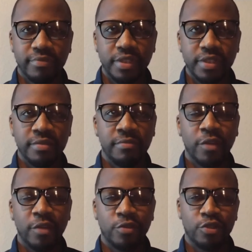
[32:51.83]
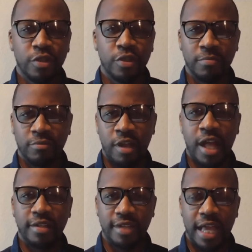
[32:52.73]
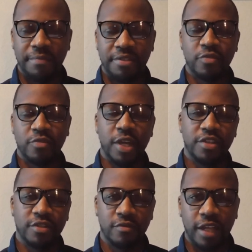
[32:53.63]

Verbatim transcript: Michael Jordan, LeBron type situation, right?